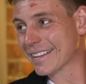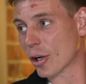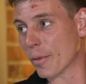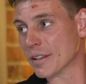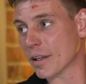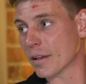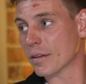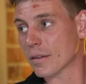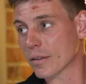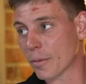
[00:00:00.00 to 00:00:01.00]
Got mine done
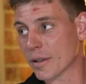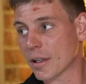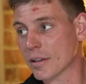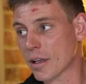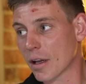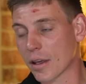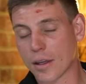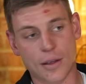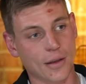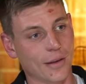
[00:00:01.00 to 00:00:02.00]
in Turkey.
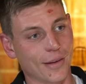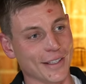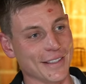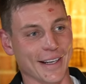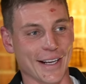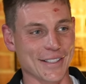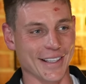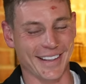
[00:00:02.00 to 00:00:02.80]
I didn't actually.